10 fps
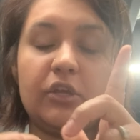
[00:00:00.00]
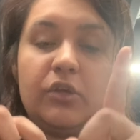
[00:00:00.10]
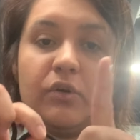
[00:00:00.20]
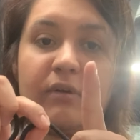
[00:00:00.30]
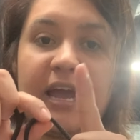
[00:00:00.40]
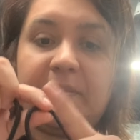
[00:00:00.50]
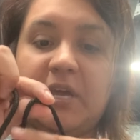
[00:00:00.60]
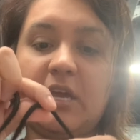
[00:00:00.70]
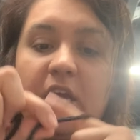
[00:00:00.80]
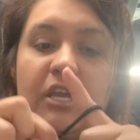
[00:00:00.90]
You grab
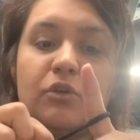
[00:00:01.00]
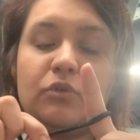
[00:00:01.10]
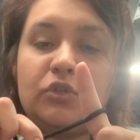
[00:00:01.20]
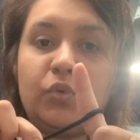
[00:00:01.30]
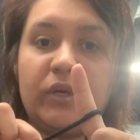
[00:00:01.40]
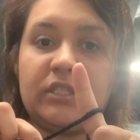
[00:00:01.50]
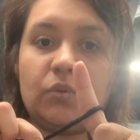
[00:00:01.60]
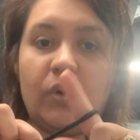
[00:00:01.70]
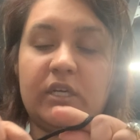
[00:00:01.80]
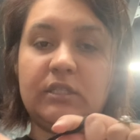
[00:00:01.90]
it and you twist
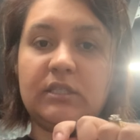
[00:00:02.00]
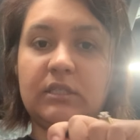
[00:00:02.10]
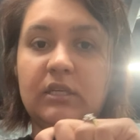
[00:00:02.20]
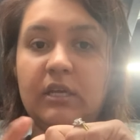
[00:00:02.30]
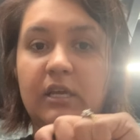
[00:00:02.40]
once.